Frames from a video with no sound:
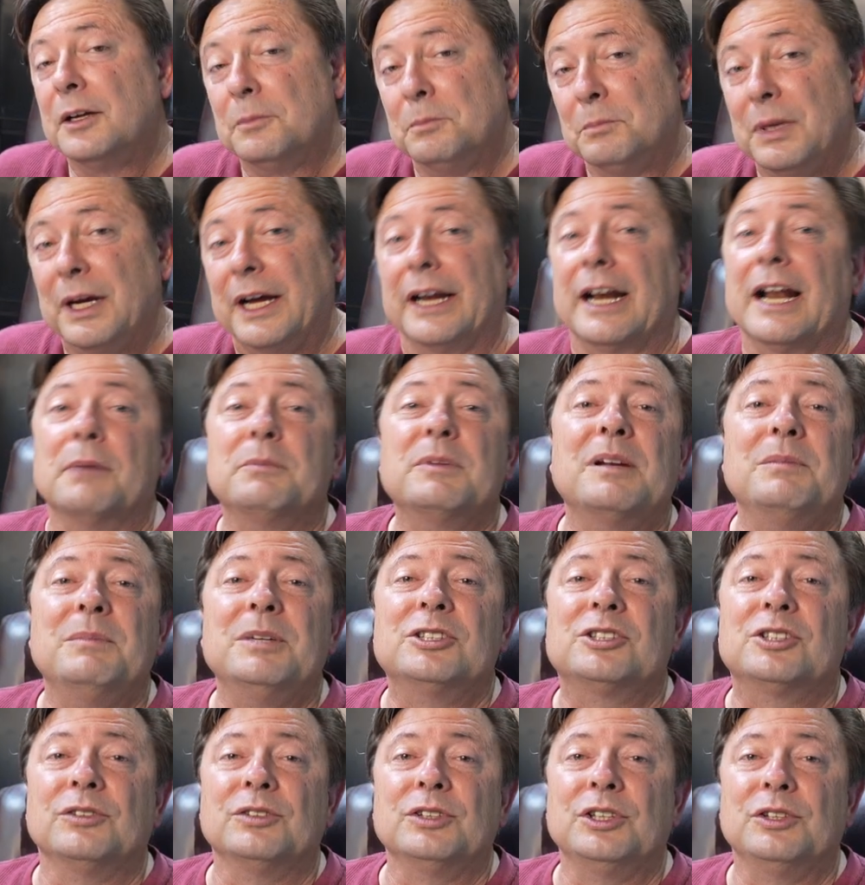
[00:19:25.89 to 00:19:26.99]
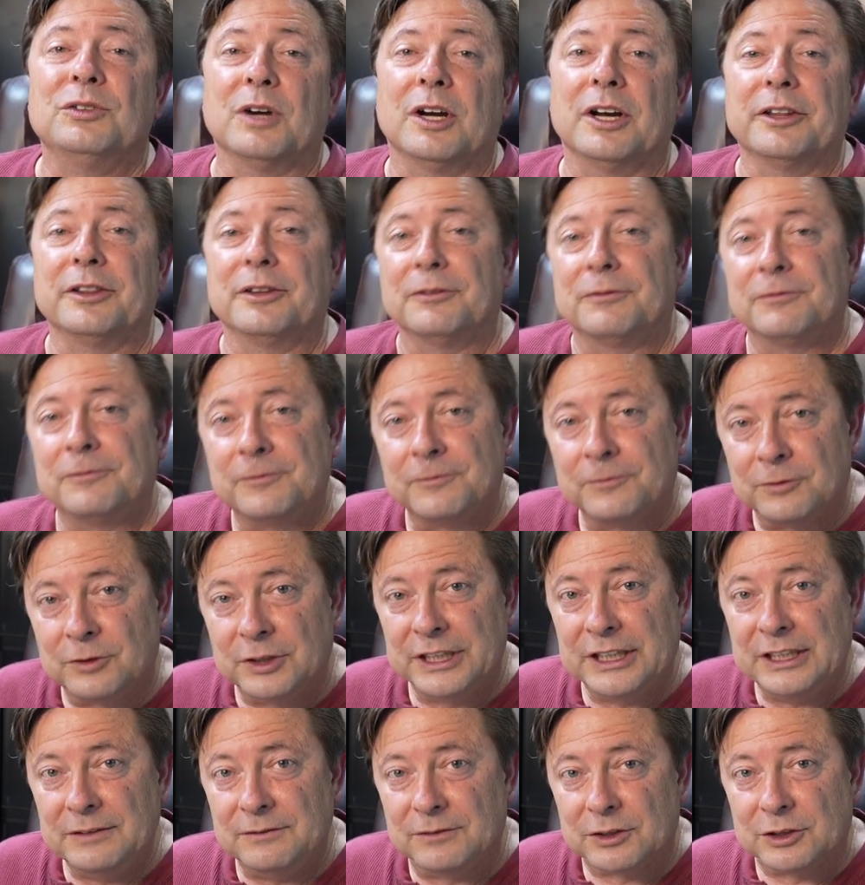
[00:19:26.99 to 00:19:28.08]
But I'm going to be showing you on the
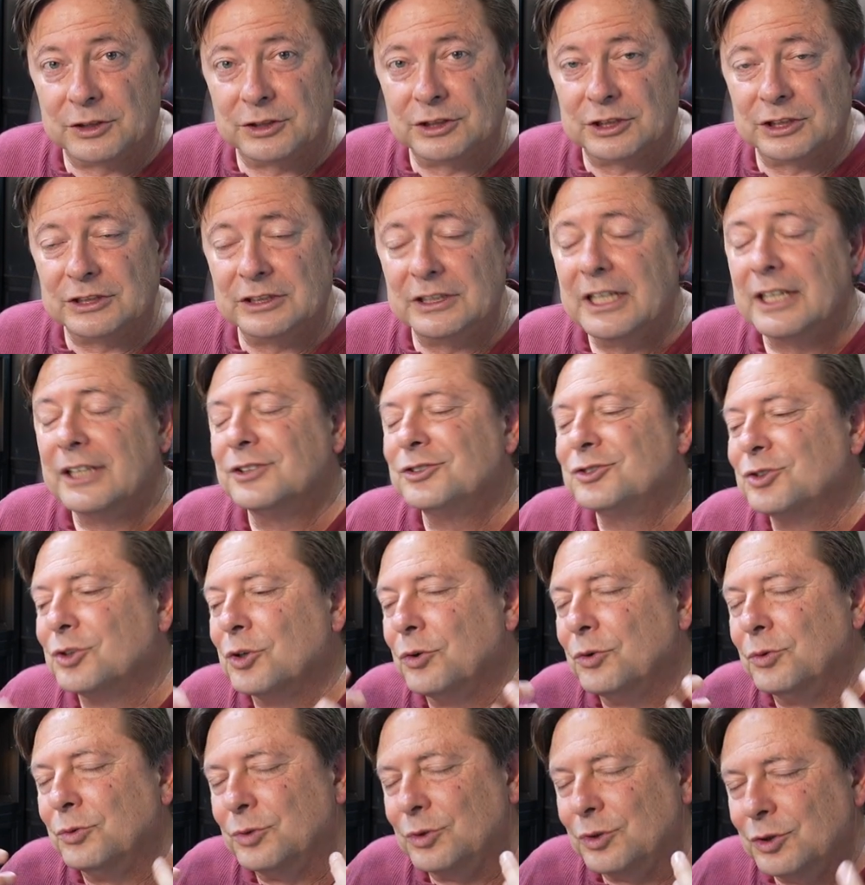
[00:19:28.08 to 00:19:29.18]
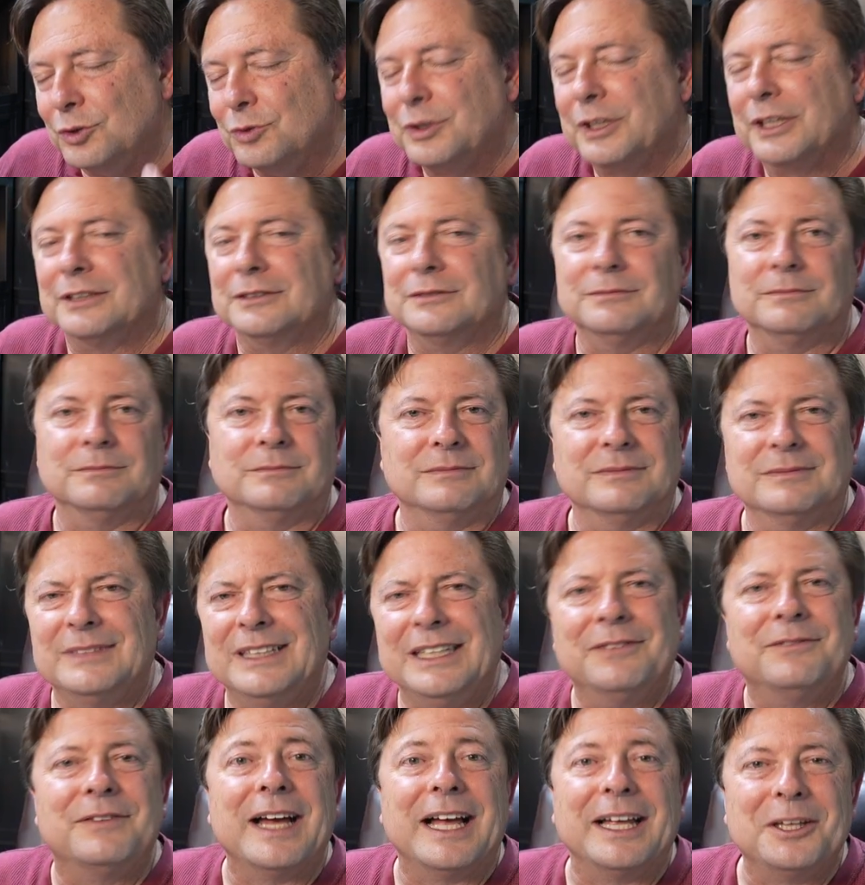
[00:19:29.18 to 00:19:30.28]
free version so you can
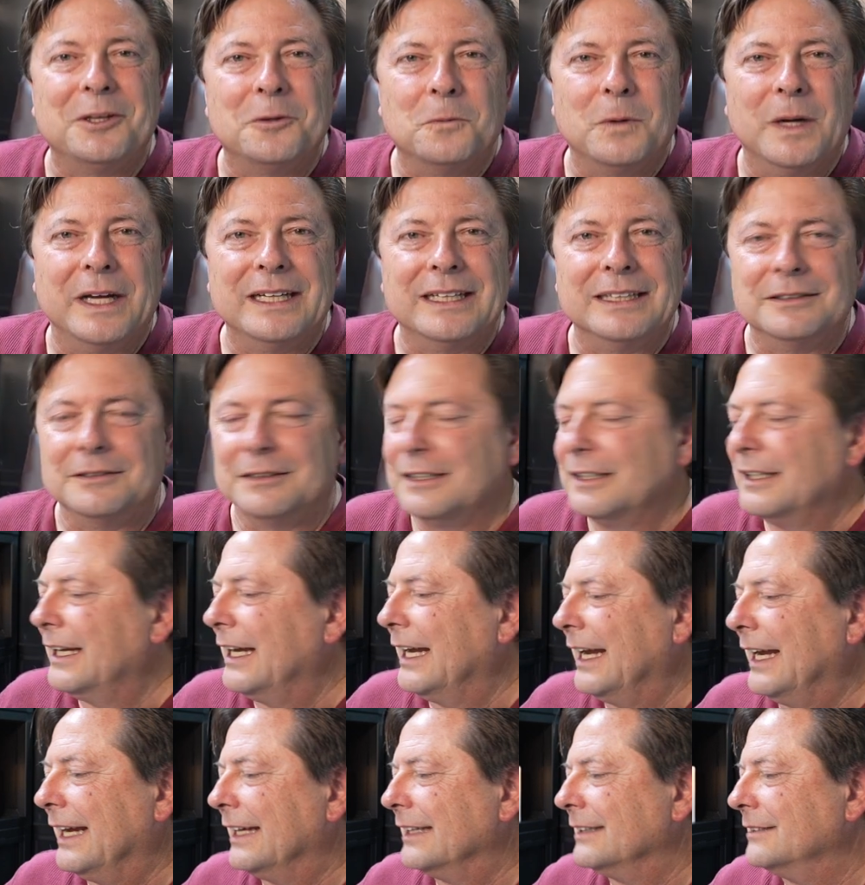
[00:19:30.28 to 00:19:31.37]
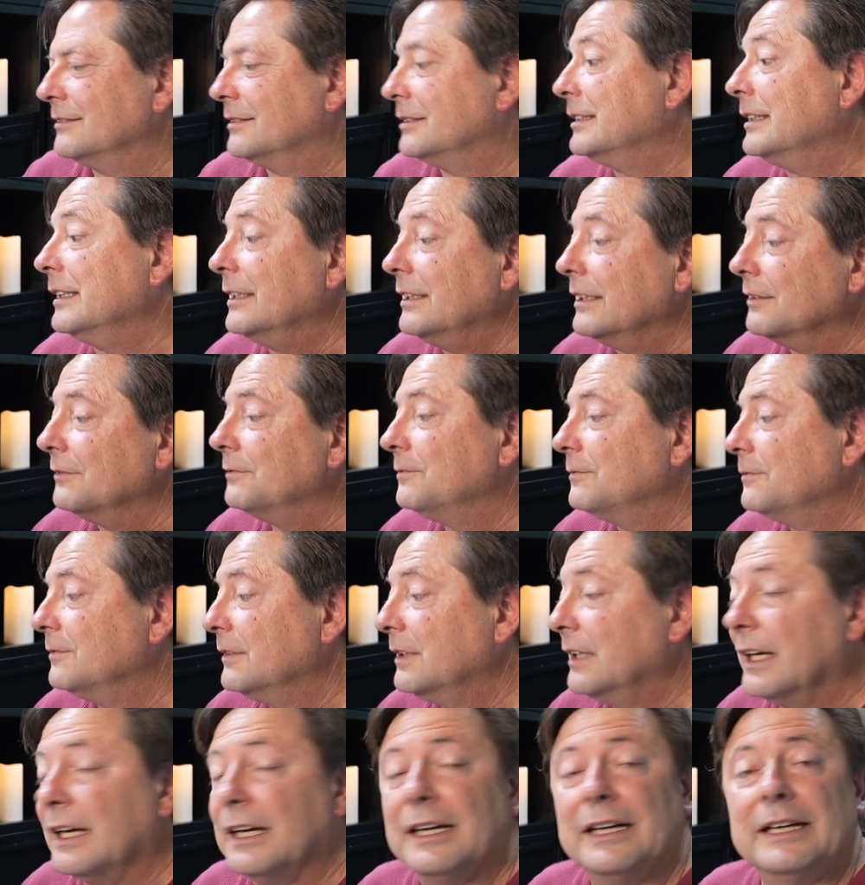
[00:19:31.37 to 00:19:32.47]
evaluate it and see if
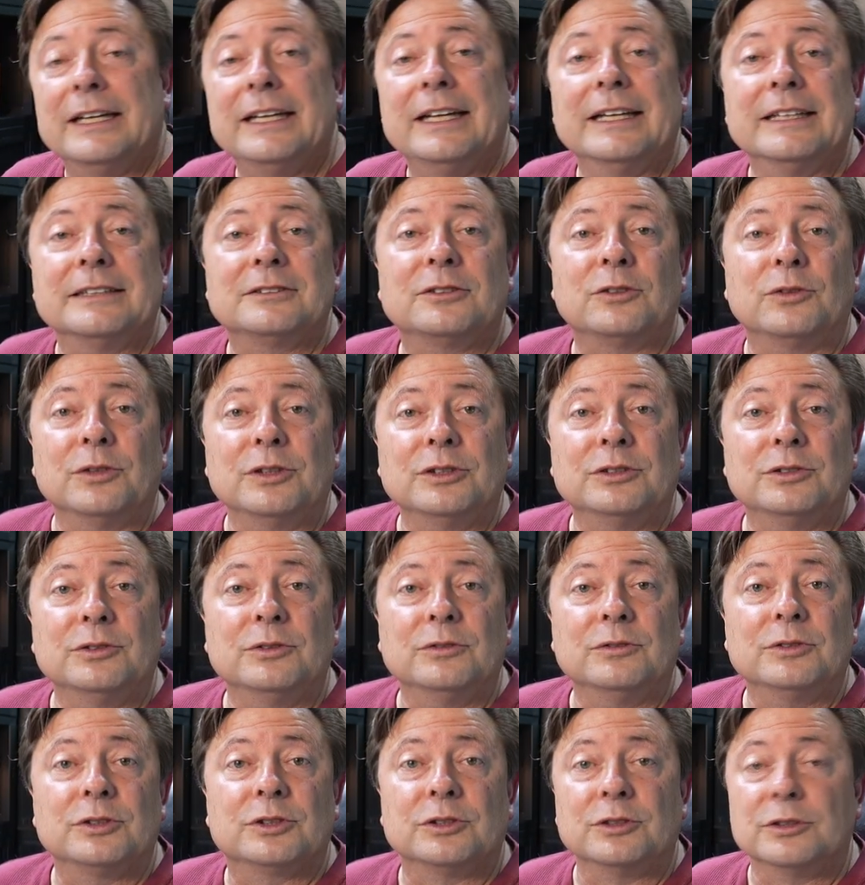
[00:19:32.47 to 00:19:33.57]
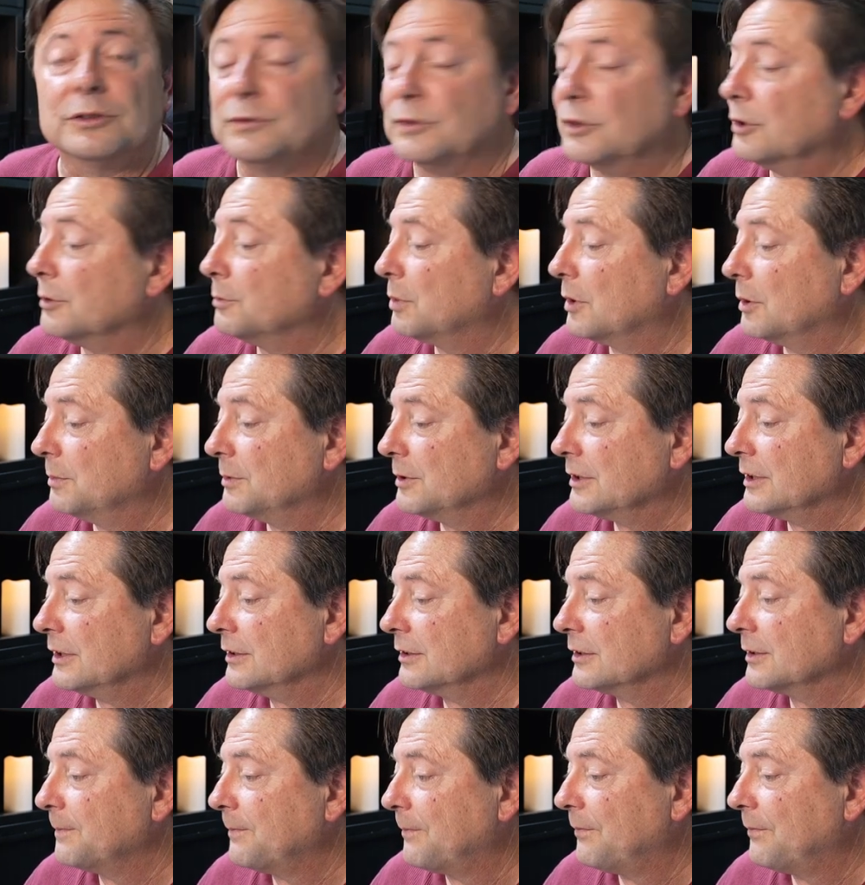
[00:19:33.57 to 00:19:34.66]
it's going to serve your purposes.